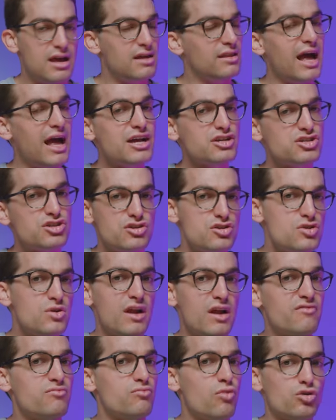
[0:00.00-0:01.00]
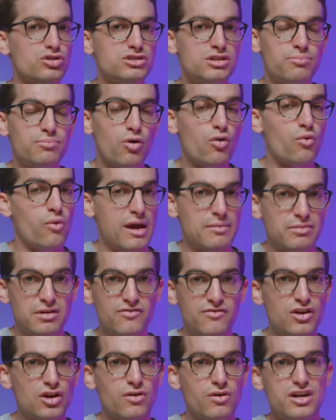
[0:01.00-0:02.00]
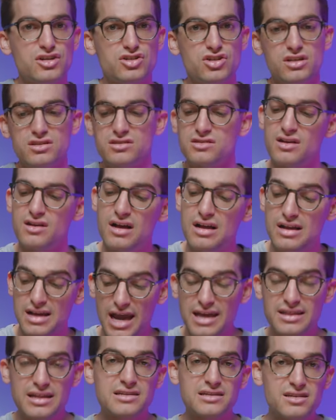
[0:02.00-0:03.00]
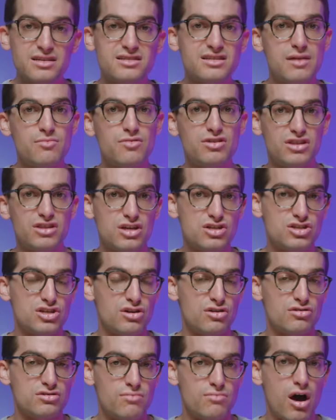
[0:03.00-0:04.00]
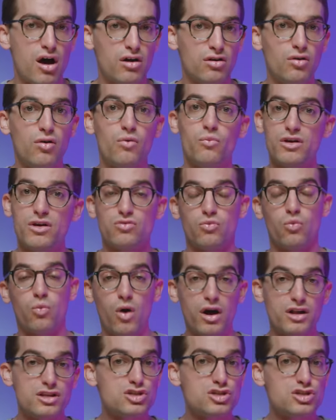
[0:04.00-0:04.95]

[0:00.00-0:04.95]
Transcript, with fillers: Now last year you could have multiple RAM configurations and that's the same with this year's model with one